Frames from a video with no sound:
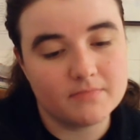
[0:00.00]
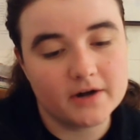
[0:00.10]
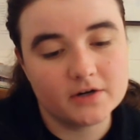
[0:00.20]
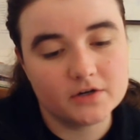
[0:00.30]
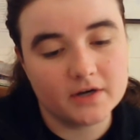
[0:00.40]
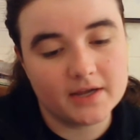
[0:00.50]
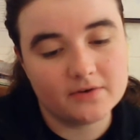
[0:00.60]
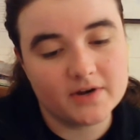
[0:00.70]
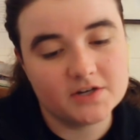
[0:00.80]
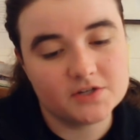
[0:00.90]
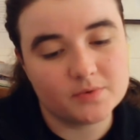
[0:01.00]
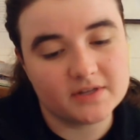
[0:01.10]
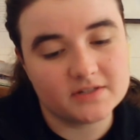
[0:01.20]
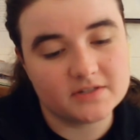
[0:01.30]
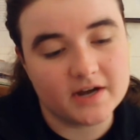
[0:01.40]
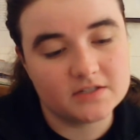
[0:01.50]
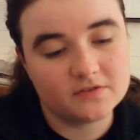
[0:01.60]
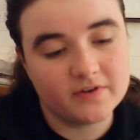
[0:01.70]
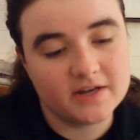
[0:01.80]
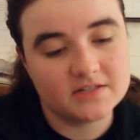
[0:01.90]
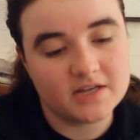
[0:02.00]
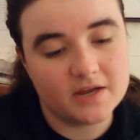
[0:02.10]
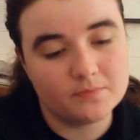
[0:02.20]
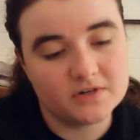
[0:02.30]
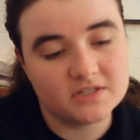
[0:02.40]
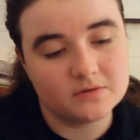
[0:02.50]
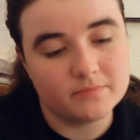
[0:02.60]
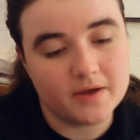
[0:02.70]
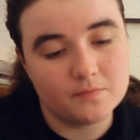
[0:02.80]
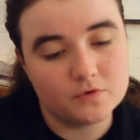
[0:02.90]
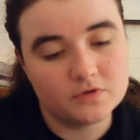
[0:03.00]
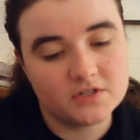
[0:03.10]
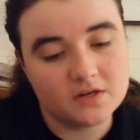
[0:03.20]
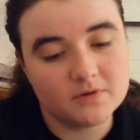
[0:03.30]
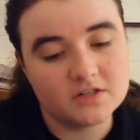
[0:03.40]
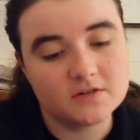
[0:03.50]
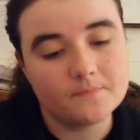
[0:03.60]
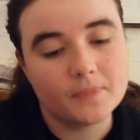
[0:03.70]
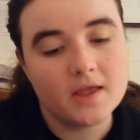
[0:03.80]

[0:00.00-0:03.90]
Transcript: modern cooking ranges with exhaust fans, aprons, and bamboo steamers.